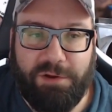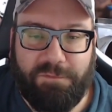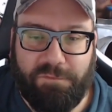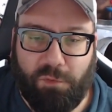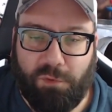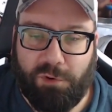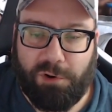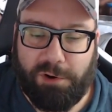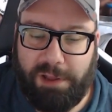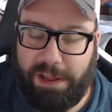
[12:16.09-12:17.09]

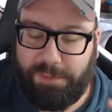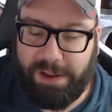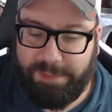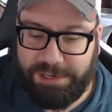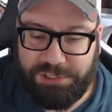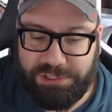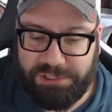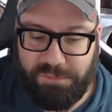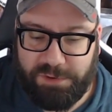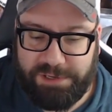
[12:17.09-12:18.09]
for
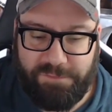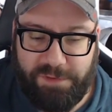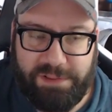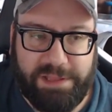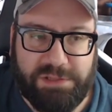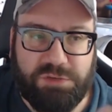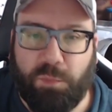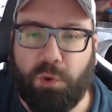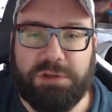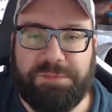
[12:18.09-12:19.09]
recommendations for different like
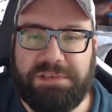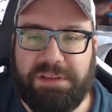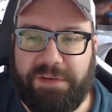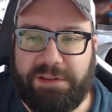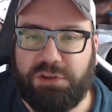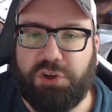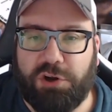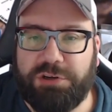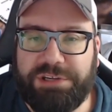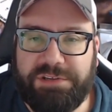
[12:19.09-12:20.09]
sport specific
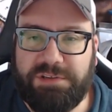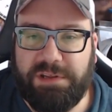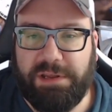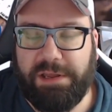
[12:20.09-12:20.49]
detergents